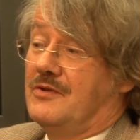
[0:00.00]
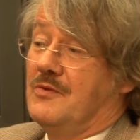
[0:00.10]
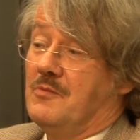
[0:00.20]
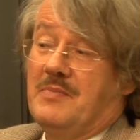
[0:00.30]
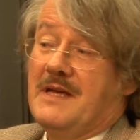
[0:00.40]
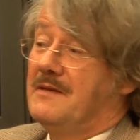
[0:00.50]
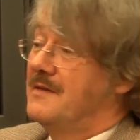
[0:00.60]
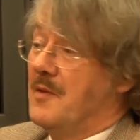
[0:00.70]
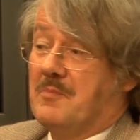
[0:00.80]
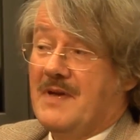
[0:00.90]
to be
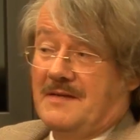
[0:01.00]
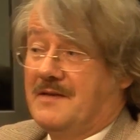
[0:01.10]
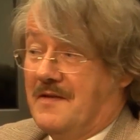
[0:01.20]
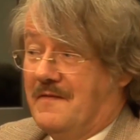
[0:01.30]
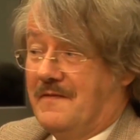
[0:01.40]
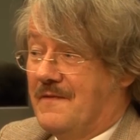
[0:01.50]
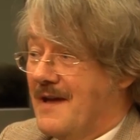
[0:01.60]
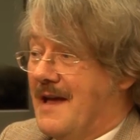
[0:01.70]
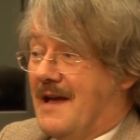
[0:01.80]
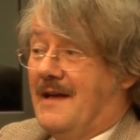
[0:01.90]
submissive,
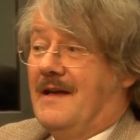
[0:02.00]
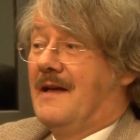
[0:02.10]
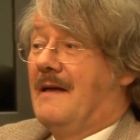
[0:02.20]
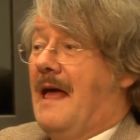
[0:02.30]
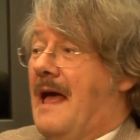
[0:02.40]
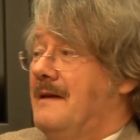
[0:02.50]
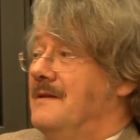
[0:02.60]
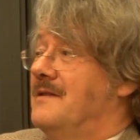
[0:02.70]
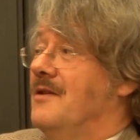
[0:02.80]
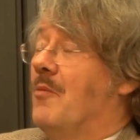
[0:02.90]

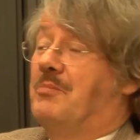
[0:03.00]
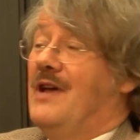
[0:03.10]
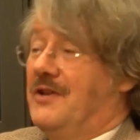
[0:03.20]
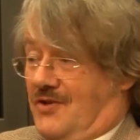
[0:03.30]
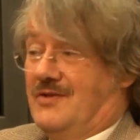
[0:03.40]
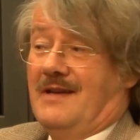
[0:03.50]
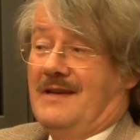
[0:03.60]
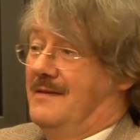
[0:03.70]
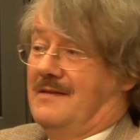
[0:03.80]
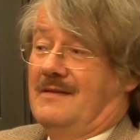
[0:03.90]
and oppression
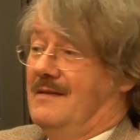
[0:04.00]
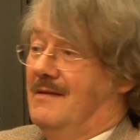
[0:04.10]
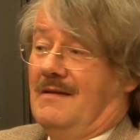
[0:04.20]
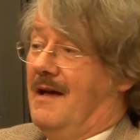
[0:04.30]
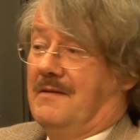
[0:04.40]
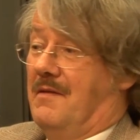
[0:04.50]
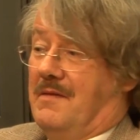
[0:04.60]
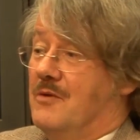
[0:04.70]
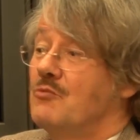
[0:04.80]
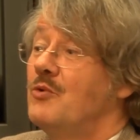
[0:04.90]
is under
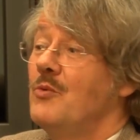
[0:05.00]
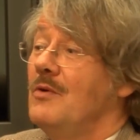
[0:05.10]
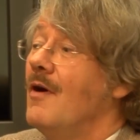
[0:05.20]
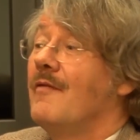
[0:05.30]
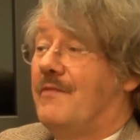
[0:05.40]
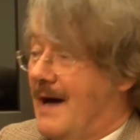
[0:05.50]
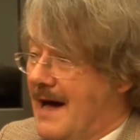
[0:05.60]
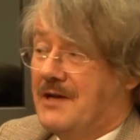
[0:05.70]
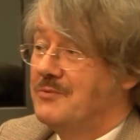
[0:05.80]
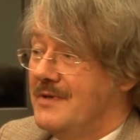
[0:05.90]
the rule of
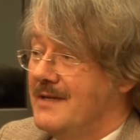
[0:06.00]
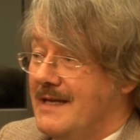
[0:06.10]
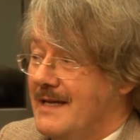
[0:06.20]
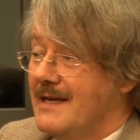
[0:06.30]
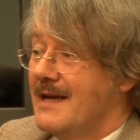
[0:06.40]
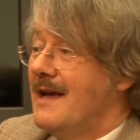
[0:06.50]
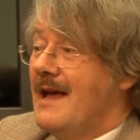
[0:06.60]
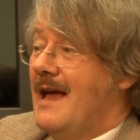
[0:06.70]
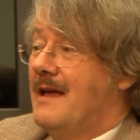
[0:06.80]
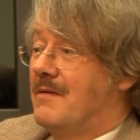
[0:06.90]
irony
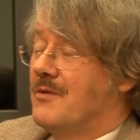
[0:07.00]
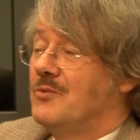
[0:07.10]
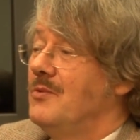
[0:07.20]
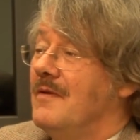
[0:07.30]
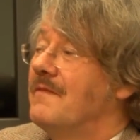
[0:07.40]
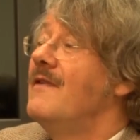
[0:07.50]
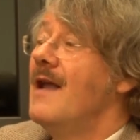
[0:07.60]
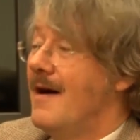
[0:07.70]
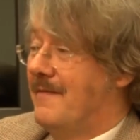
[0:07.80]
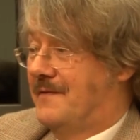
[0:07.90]
and the rule of
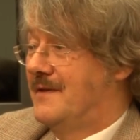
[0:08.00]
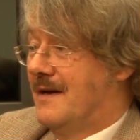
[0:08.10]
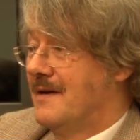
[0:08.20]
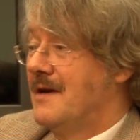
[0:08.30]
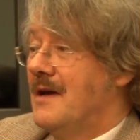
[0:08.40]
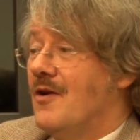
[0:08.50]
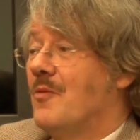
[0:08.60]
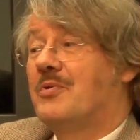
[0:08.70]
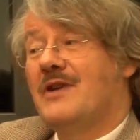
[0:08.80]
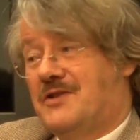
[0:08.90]
laughter.
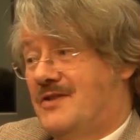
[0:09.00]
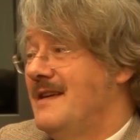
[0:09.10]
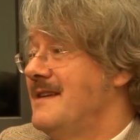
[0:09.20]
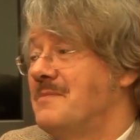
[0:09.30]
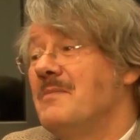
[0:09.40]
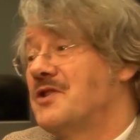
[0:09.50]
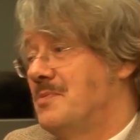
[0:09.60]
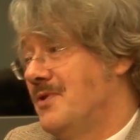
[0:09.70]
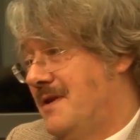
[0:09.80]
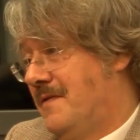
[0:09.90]
Oppression is
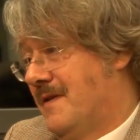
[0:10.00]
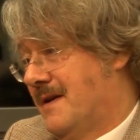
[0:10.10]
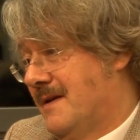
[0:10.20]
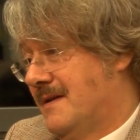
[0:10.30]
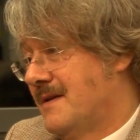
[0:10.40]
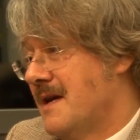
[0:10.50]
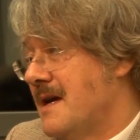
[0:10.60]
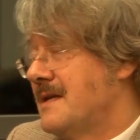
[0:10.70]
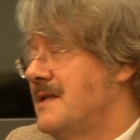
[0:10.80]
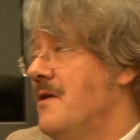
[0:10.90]
much more difficult.
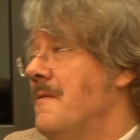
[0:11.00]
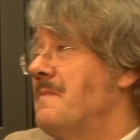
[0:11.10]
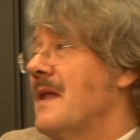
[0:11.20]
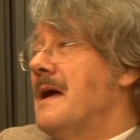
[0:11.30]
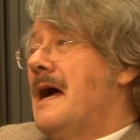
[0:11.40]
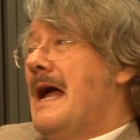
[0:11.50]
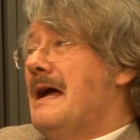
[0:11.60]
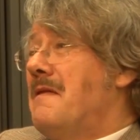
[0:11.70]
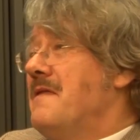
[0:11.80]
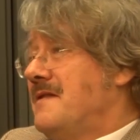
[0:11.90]
So
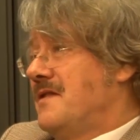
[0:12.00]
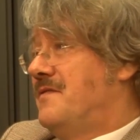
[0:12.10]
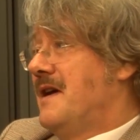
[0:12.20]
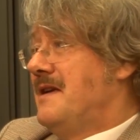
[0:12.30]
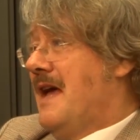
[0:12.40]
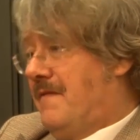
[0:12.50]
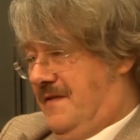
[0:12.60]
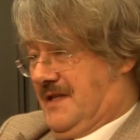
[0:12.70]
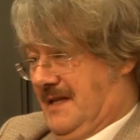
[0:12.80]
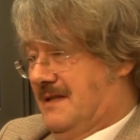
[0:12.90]
this is very
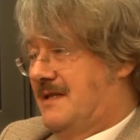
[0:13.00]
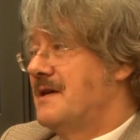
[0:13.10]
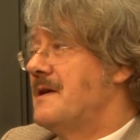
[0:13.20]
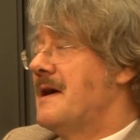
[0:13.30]
evident,